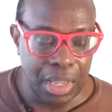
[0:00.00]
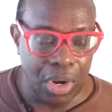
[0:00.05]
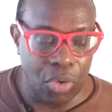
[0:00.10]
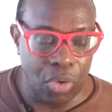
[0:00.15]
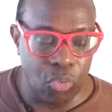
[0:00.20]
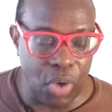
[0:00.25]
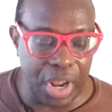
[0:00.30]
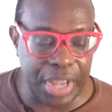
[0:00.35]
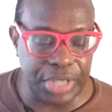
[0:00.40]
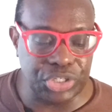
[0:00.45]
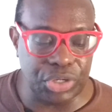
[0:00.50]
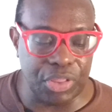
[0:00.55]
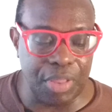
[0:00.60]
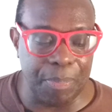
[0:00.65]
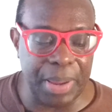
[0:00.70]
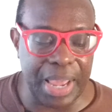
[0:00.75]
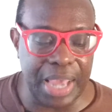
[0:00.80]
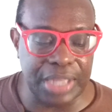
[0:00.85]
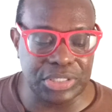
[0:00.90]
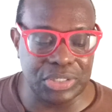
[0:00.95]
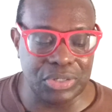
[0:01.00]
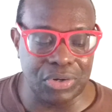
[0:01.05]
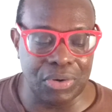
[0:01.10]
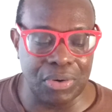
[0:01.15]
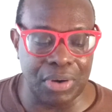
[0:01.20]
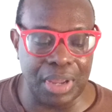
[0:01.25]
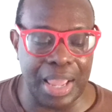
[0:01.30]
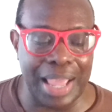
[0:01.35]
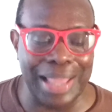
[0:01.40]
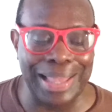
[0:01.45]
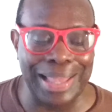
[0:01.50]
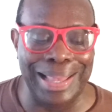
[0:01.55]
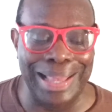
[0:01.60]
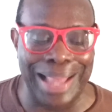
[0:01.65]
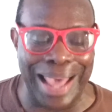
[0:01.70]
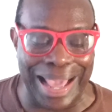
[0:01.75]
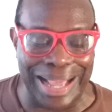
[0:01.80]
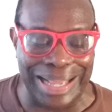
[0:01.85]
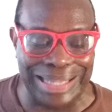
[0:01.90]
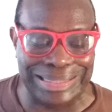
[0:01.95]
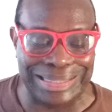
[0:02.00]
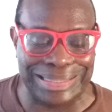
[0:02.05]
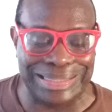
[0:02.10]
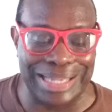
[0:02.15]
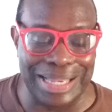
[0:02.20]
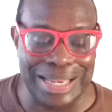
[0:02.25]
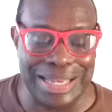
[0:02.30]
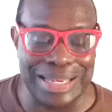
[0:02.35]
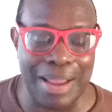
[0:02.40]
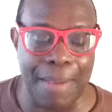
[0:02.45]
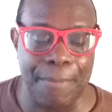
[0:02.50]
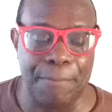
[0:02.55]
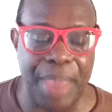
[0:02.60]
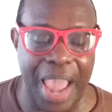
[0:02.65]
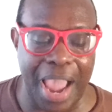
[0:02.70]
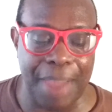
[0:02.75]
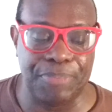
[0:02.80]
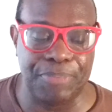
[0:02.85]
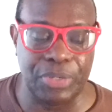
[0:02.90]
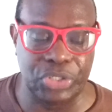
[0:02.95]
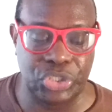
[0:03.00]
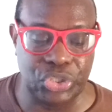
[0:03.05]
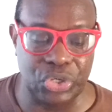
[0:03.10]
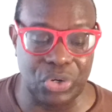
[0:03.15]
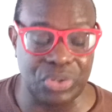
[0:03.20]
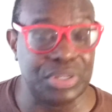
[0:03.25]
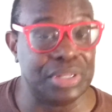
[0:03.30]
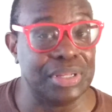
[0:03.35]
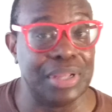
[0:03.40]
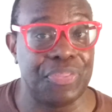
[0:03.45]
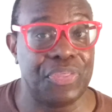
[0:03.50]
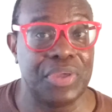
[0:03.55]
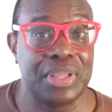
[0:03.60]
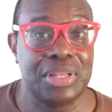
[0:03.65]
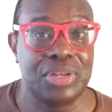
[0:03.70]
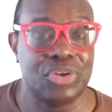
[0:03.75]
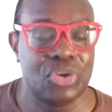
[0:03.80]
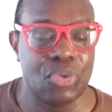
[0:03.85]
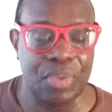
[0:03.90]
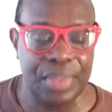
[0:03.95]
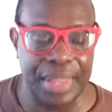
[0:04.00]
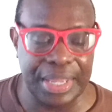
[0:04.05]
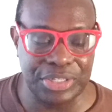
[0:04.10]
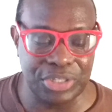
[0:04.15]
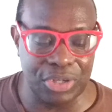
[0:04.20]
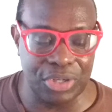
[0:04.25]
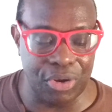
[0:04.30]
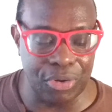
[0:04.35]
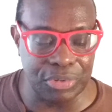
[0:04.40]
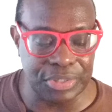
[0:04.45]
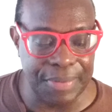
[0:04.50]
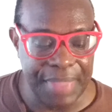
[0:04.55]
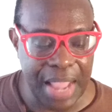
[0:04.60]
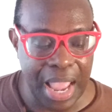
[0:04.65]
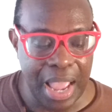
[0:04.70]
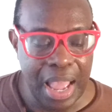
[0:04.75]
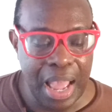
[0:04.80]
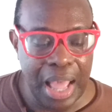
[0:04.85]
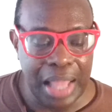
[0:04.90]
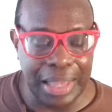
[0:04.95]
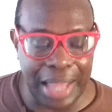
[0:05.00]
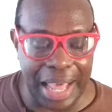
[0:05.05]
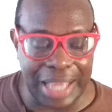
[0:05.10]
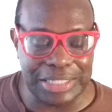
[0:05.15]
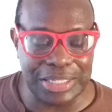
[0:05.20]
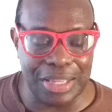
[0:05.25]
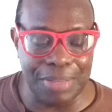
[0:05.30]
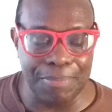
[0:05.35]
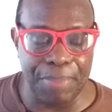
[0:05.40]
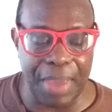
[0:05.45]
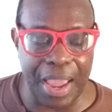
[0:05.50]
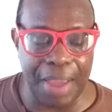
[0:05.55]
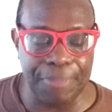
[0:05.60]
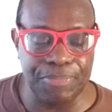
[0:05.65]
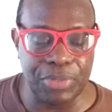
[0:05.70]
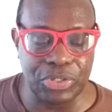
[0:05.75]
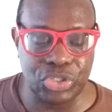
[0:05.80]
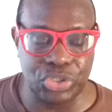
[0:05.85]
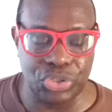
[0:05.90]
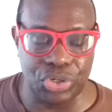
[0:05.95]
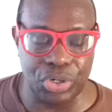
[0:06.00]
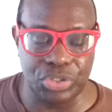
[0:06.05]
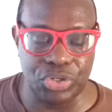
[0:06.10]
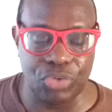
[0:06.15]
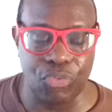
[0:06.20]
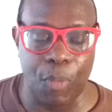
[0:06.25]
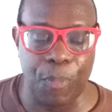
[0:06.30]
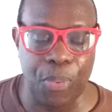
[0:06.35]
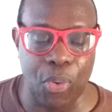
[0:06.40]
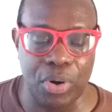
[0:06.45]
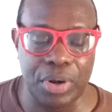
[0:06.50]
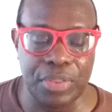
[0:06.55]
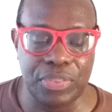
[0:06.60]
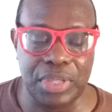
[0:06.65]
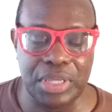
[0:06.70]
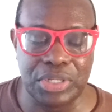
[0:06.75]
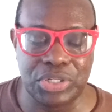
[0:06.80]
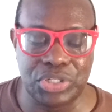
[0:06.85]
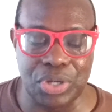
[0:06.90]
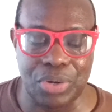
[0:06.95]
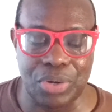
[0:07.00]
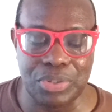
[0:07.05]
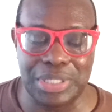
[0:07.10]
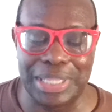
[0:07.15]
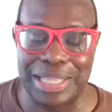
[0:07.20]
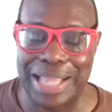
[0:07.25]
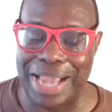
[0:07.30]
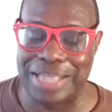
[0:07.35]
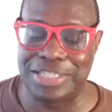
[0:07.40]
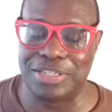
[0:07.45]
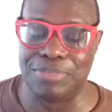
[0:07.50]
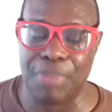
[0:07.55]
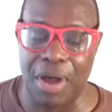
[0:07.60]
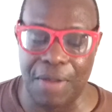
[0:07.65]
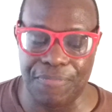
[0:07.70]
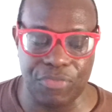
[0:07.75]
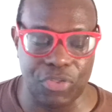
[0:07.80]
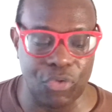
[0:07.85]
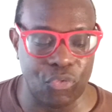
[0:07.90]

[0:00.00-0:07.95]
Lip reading: Records show the pastor at Langston Baptist Church, nothing to do with Langston Hughes, Langston Baptist Church reported the assault last month.